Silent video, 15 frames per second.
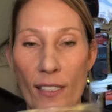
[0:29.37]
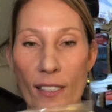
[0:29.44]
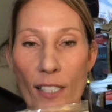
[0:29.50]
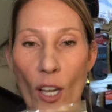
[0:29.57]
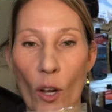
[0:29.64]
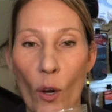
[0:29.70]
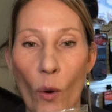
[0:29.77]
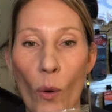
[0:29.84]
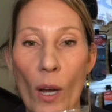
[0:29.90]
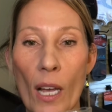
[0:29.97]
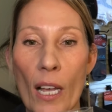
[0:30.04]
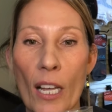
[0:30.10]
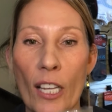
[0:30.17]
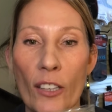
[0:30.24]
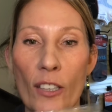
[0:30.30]
So
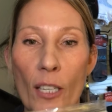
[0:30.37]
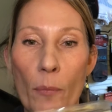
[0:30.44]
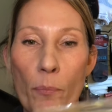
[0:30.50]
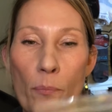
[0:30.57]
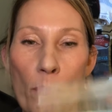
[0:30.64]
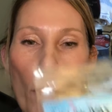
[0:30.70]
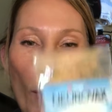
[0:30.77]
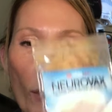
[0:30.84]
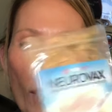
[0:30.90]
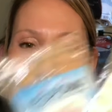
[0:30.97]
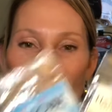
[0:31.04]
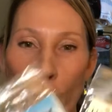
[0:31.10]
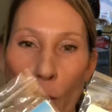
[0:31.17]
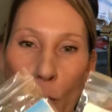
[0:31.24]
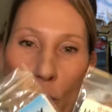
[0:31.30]
the most
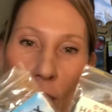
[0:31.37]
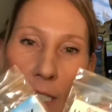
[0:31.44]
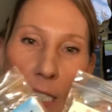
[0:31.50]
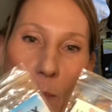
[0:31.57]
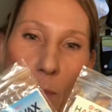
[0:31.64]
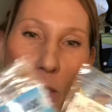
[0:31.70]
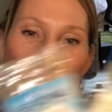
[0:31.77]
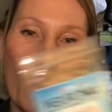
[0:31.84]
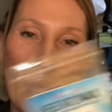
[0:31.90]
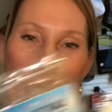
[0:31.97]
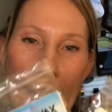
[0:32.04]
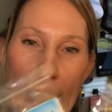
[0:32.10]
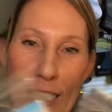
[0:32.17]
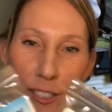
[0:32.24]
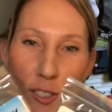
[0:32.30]
confusion is
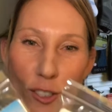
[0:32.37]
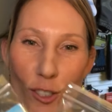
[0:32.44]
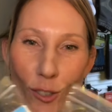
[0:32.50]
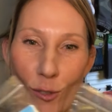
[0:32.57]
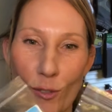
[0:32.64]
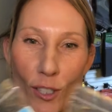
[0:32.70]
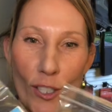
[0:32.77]
between these two,